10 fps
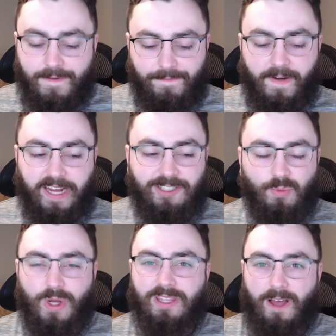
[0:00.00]
fights
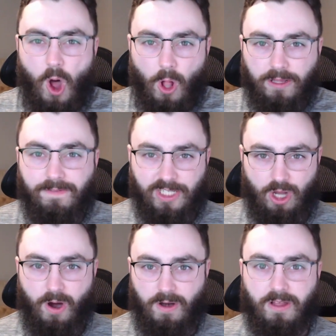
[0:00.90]
with all of his
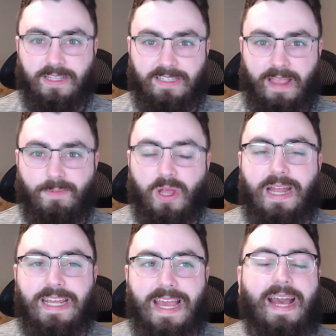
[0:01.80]
heart on the table.
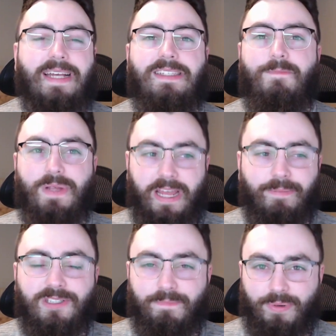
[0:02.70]
And he hasn't been
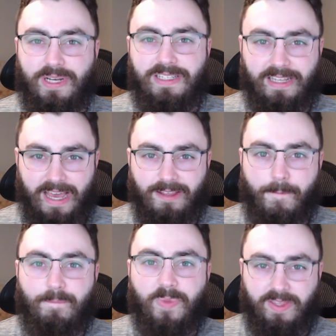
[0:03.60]
able to put it
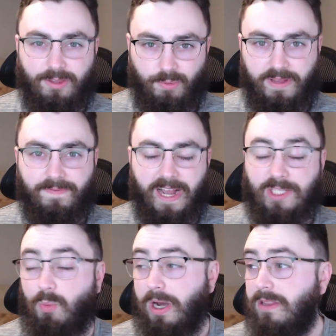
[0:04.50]
together in three
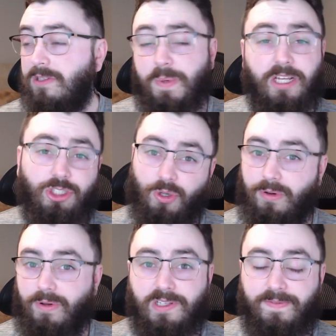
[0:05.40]
fights. One of those being a short
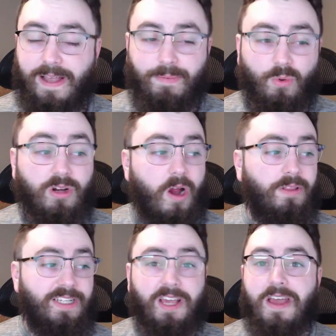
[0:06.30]
notice fight. But
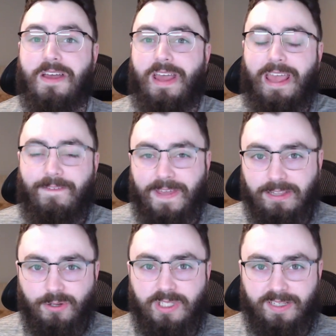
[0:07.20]
regardless, if he
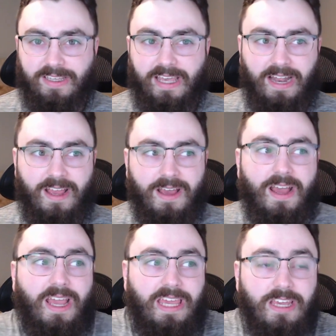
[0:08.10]
loses again,
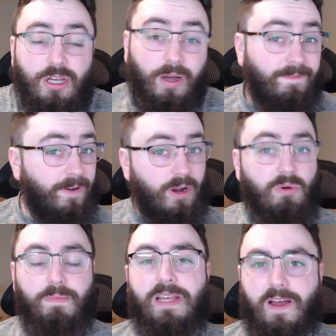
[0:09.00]
he could very
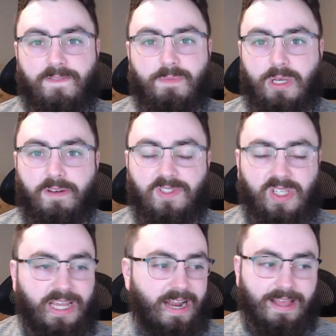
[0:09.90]
well be cut from the
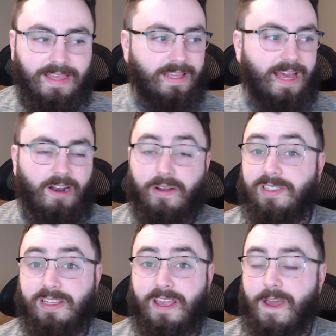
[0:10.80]
UFC. And I think that
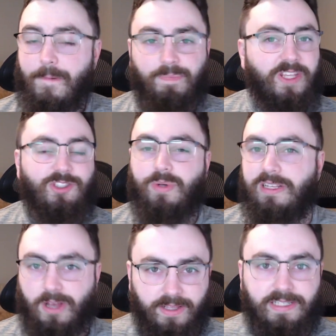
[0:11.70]
honestly, this dude
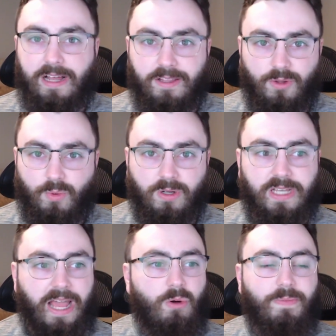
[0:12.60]
has all the talent in the world,
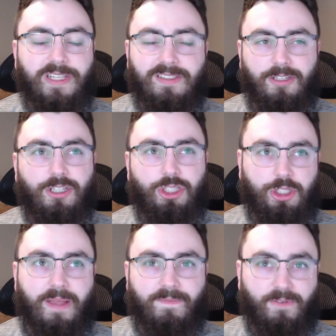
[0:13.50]
and it would be such a
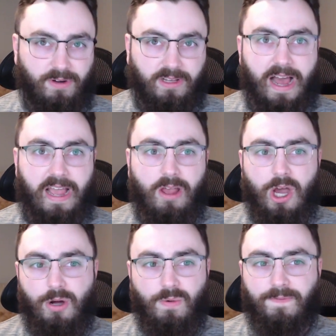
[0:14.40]
shame for a guy
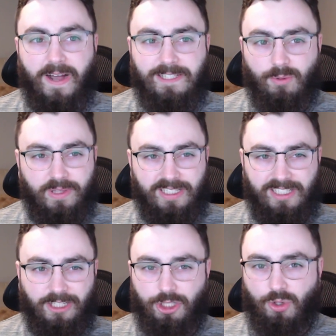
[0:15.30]
who fights with
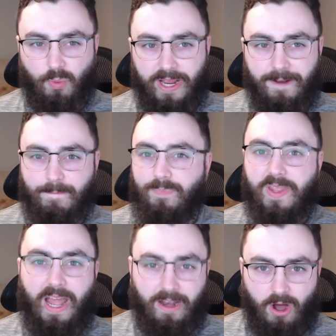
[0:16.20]
such grit
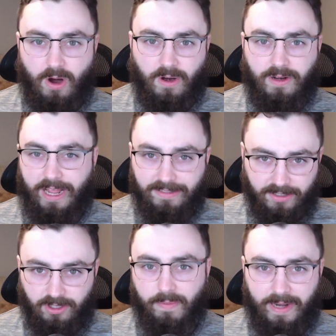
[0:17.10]
and heart and
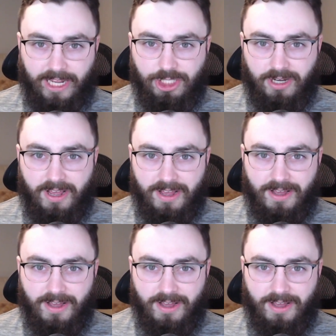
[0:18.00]
determination